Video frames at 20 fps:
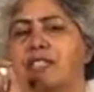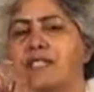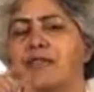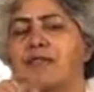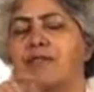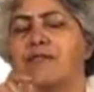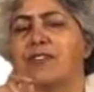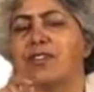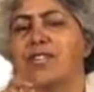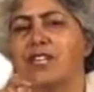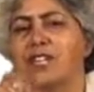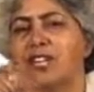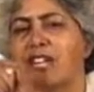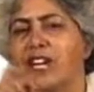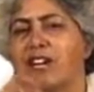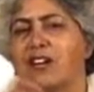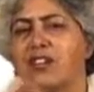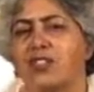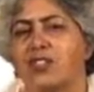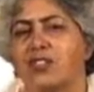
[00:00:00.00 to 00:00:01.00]
somewhere
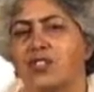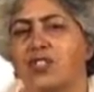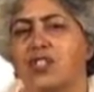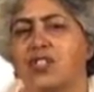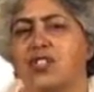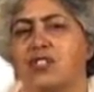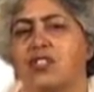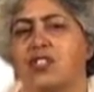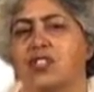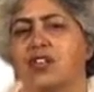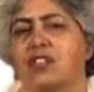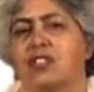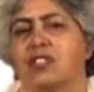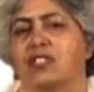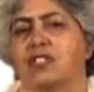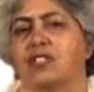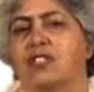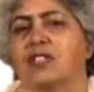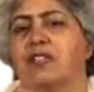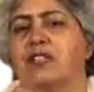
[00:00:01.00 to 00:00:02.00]
close to the
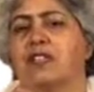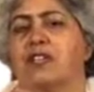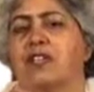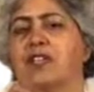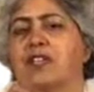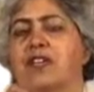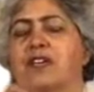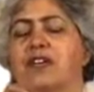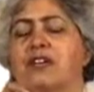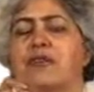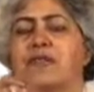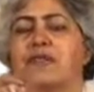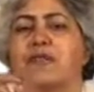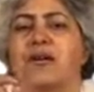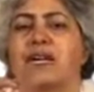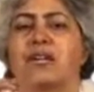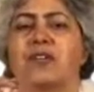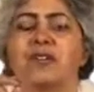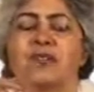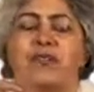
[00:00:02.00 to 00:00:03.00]
doctor,
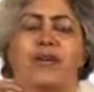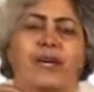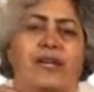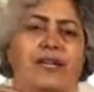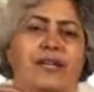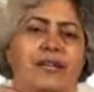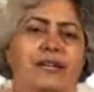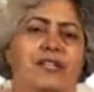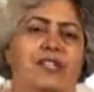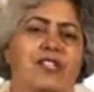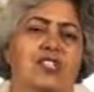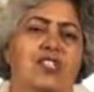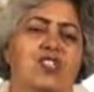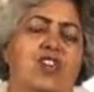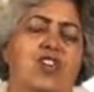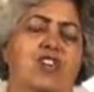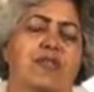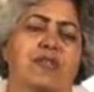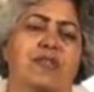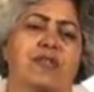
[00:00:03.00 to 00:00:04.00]
but where it is
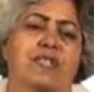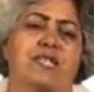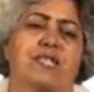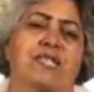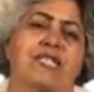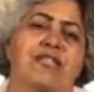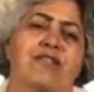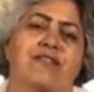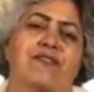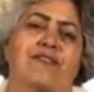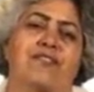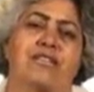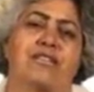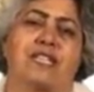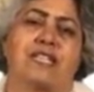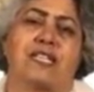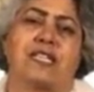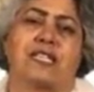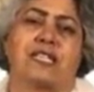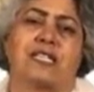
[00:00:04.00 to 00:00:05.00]
not perceived
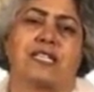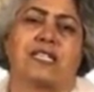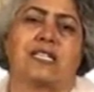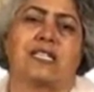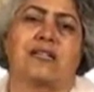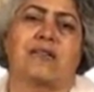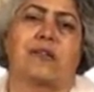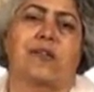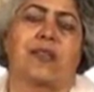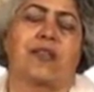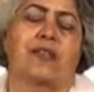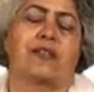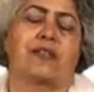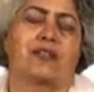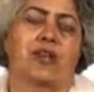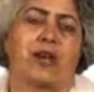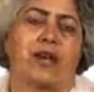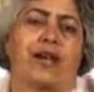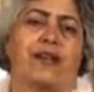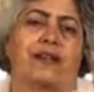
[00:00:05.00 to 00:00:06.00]
very easily.
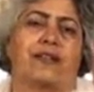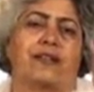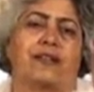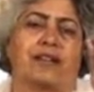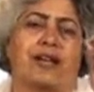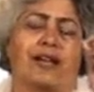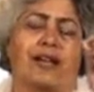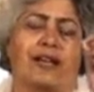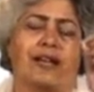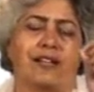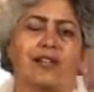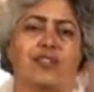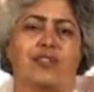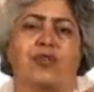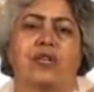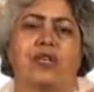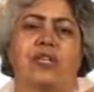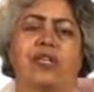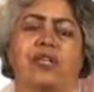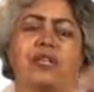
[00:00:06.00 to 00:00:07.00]
So
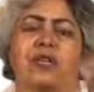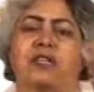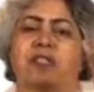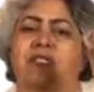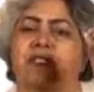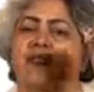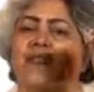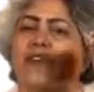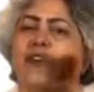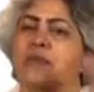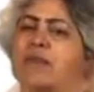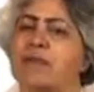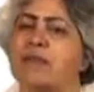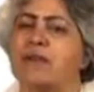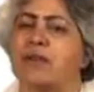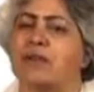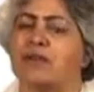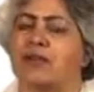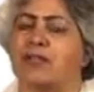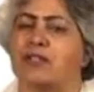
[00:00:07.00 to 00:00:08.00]
actually it's a
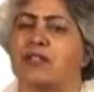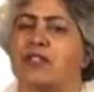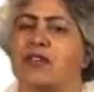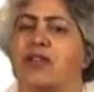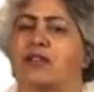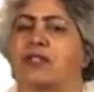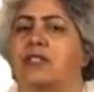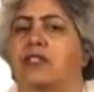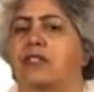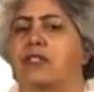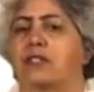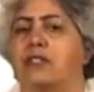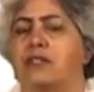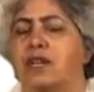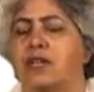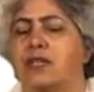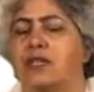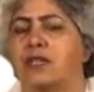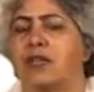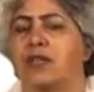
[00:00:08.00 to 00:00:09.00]
homeopathic doctor. It's
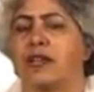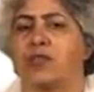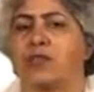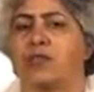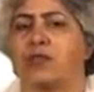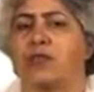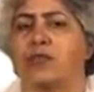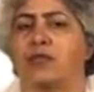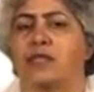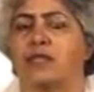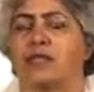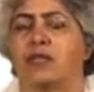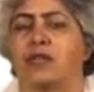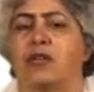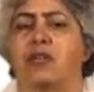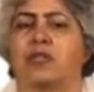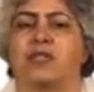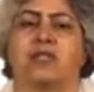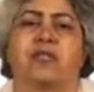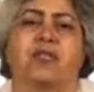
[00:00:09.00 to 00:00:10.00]
not an allopathic
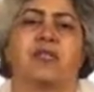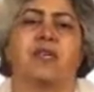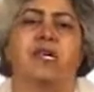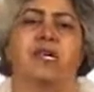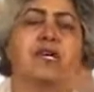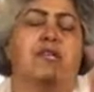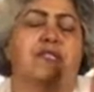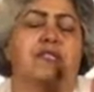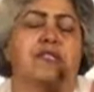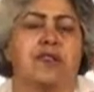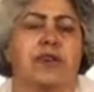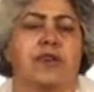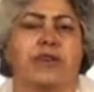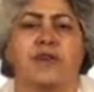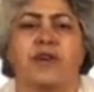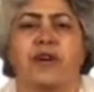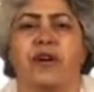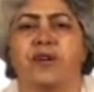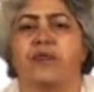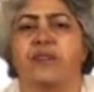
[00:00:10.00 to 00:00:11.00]
doctor. It's not
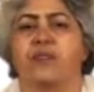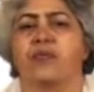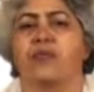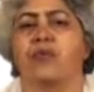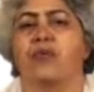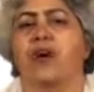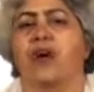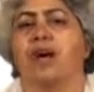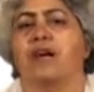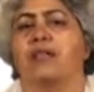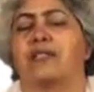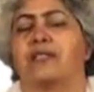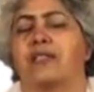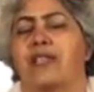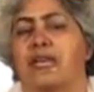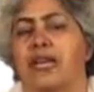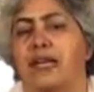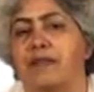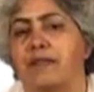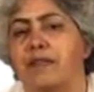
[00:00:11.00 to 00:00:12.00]
a doctor who has
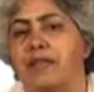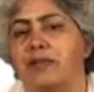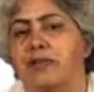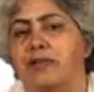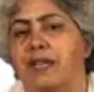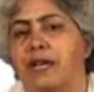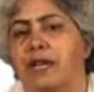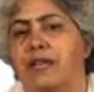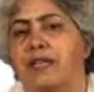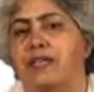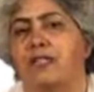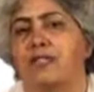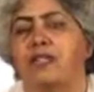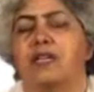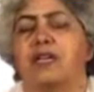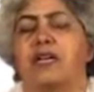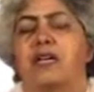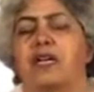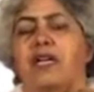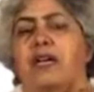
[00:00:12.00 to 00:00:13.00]
an
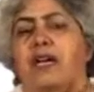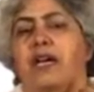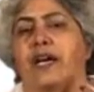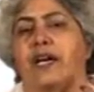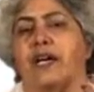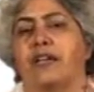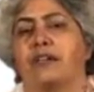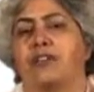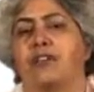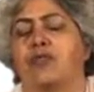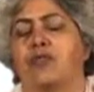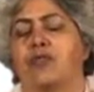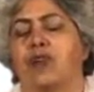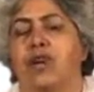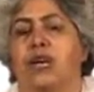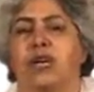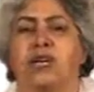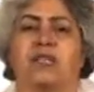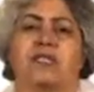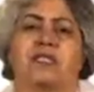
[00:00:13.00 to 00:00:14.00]
MBBS and who
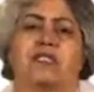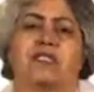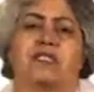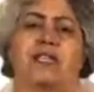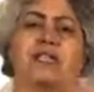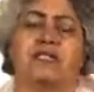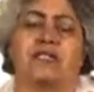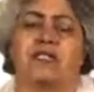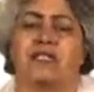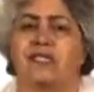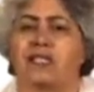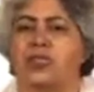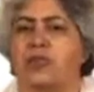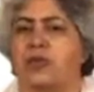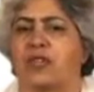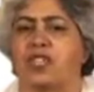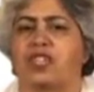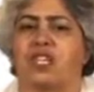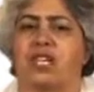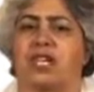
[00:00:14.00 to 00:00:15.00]
has, let's say,
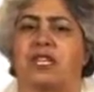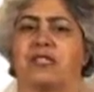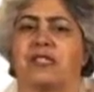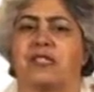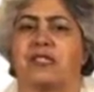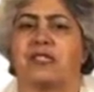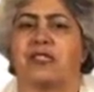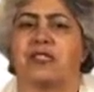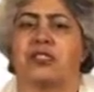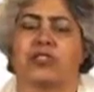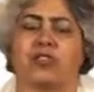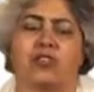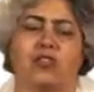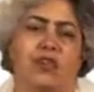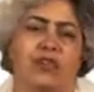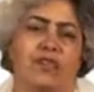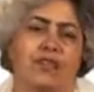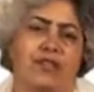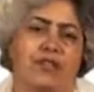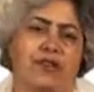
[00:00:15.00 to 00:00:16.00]
specialization
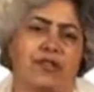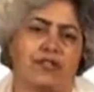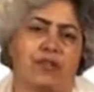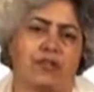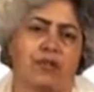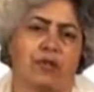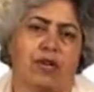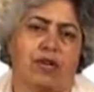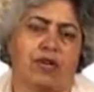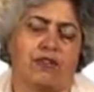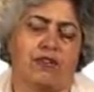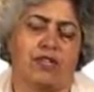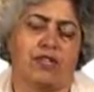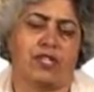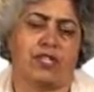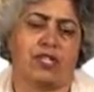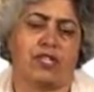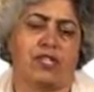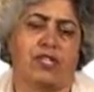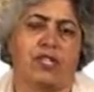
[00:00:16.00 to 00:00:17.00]
or further
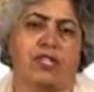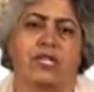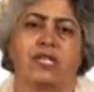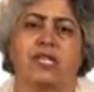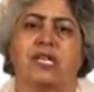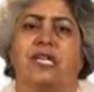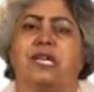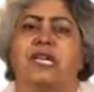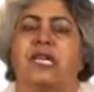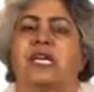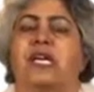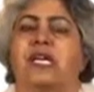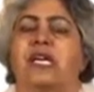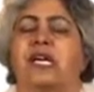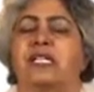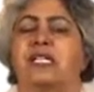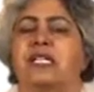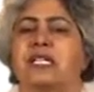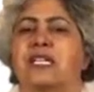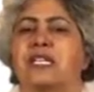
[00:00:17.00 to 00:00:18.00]
qualification.
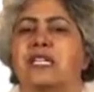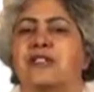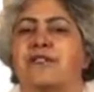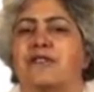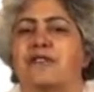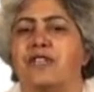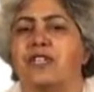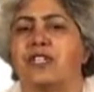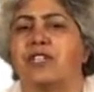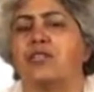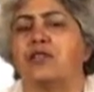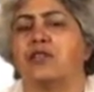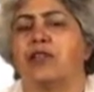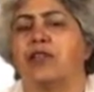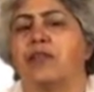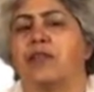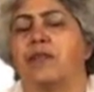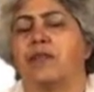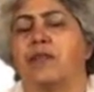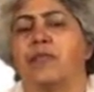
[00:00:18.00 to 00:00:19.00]
It's an
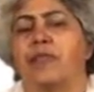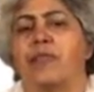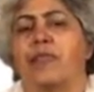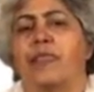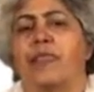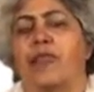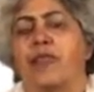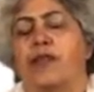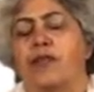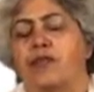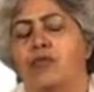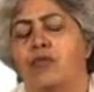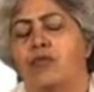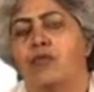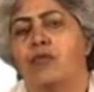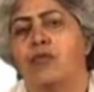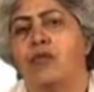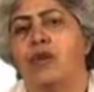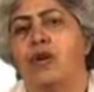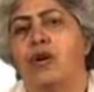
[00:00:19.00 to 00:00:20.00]
individual
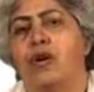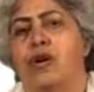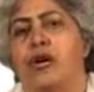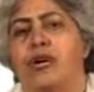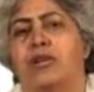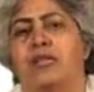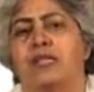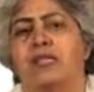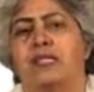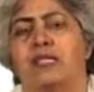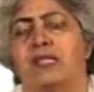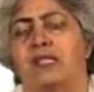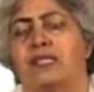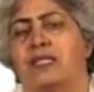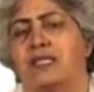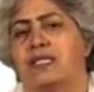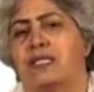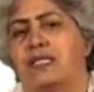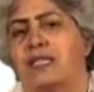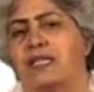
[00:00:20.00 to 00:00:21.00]
who has
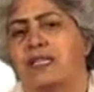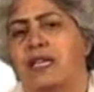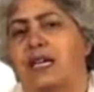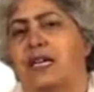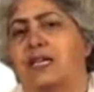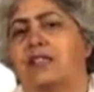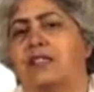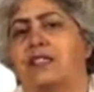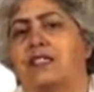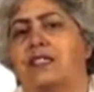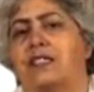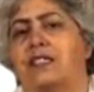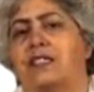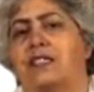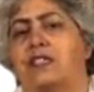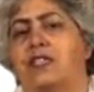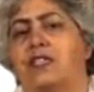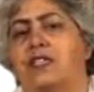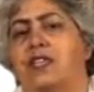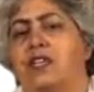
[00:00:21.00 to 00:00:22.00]

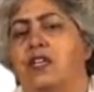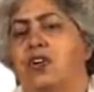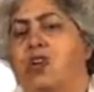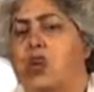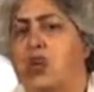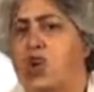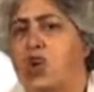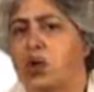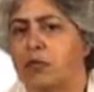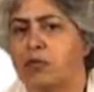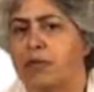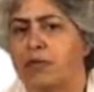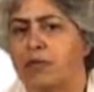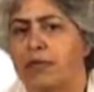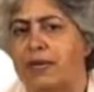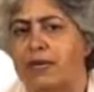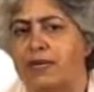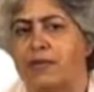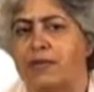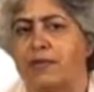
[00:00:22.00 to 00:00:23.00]
studied
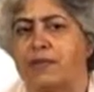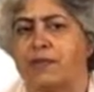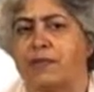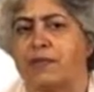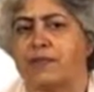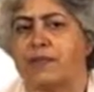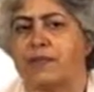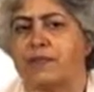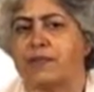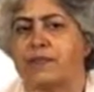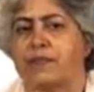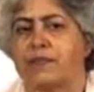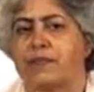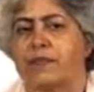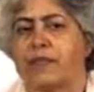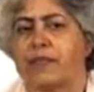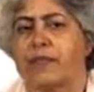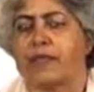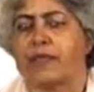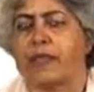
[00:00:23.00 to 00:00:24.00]
homeopathy.
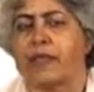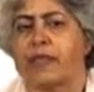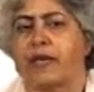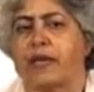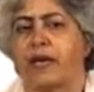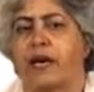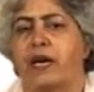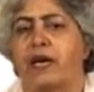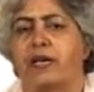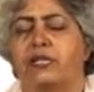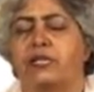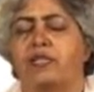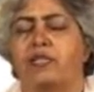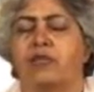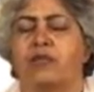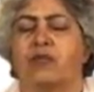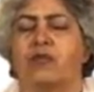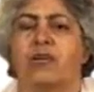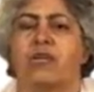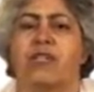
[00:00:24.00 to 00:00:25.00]

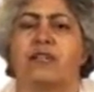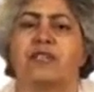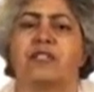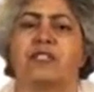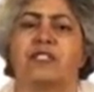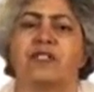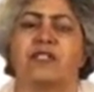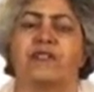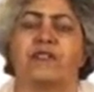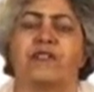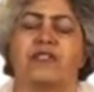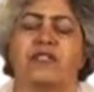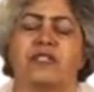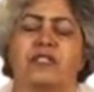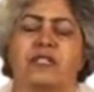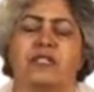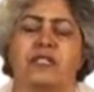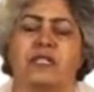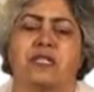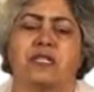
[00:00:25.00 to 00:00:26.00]
And one of the
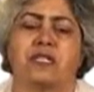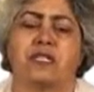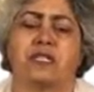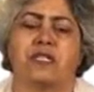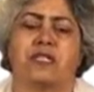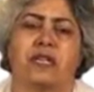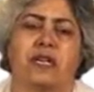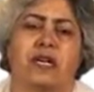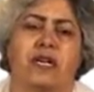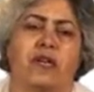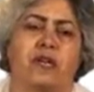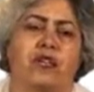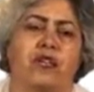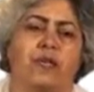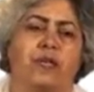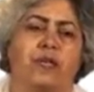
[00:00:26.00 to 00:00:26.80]
differences that